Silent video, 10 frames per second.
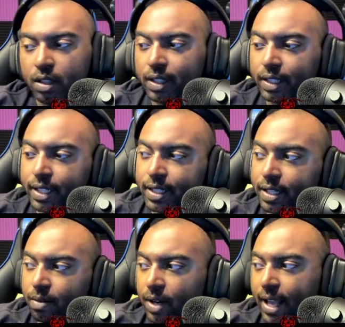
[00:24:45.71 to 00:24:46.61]
Let's
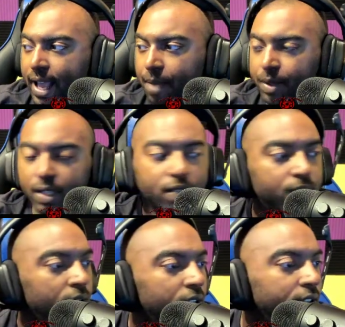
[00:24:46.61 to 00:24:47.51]
see what happens
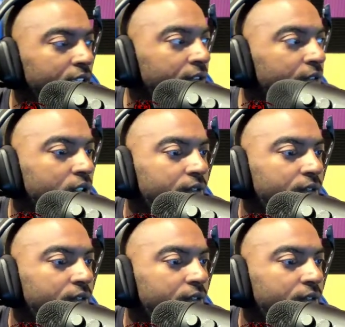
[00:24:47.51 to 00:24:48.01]
while Evo is